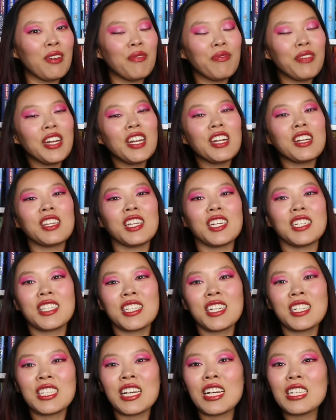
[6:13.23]
and finish this
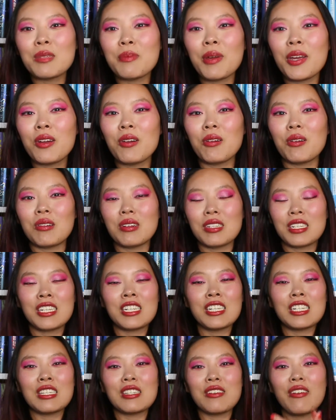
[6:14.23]
because that's my goal
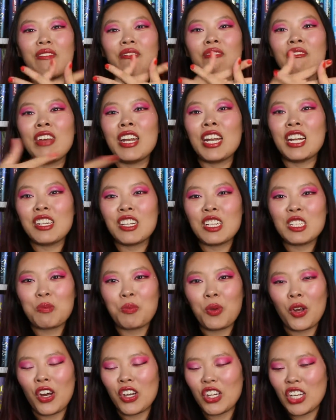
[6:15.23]
to just finish this
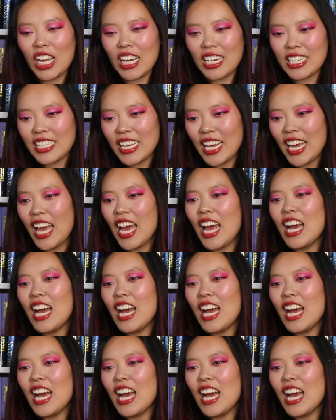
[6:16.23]
project.